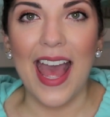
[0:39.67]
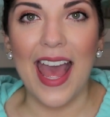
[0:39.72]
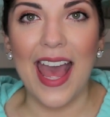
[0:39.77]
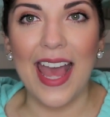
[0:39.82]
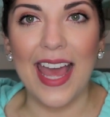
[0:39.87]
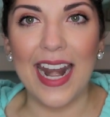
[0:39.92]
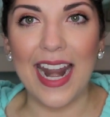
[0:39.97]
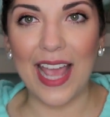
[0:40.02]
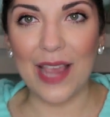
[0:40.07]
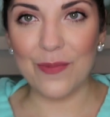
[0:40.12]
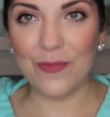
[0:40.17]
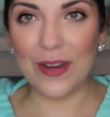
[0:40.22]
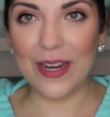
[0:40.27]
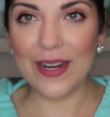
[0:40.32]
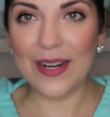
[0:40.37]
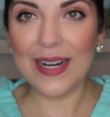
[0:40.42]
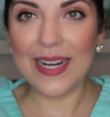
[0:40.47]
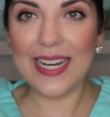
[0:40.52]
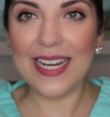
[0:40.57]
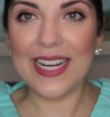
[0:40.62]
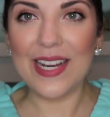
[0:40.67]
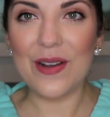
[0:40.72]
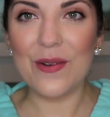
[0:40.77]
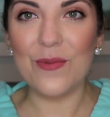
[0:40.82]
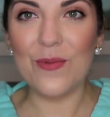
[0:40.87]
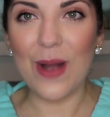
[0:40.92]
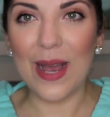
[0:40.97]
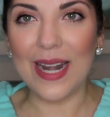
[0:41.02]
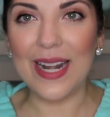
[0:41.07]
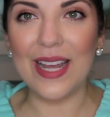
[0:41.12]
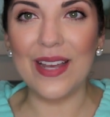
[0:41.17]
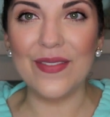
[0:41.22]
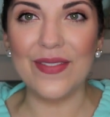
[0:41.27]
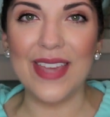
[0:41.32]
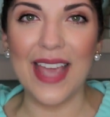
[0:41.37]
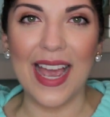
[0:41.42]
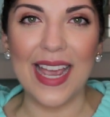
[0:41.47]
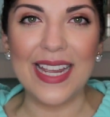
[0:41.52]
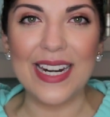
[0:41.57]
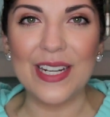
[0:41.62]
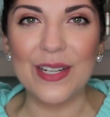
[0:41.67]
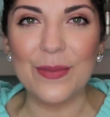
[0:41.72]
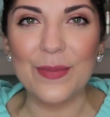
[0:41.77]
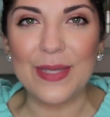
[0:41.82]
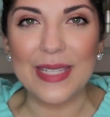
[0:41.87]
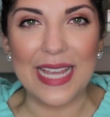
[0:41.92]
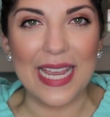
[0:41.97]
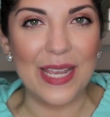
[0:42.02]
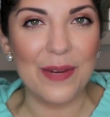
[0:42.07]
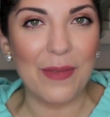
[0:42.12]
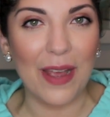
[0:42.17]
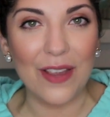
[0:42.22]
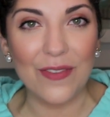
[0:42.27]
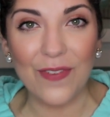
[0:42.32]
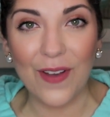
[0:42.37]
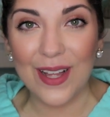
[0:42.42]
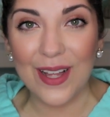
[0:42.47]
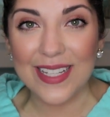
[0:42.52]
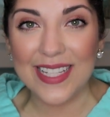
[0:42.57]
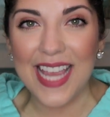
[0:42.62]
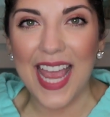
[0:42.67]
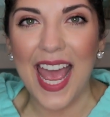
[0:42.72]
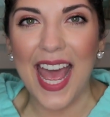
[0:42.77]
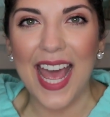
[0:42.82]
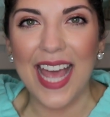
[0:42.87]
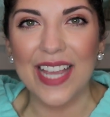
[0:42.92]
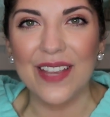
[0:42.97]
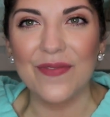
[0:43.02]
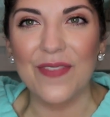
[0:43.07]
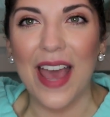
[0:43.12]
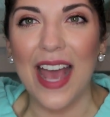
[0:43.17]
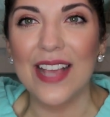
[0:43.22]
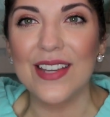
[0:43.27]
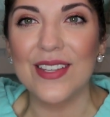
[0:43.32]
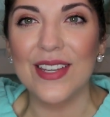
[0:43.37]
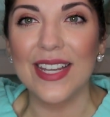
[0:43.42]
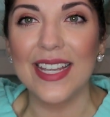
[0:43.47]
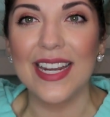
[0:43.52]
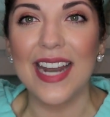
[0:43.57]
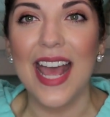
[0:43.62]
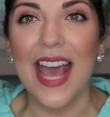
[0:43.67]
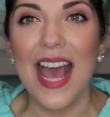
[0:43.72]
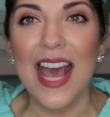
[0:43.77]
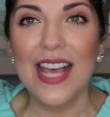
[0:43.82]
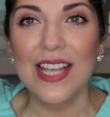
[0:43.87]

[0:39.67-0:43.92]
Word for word: And I'm wearing one of the items in my fall tag fashion,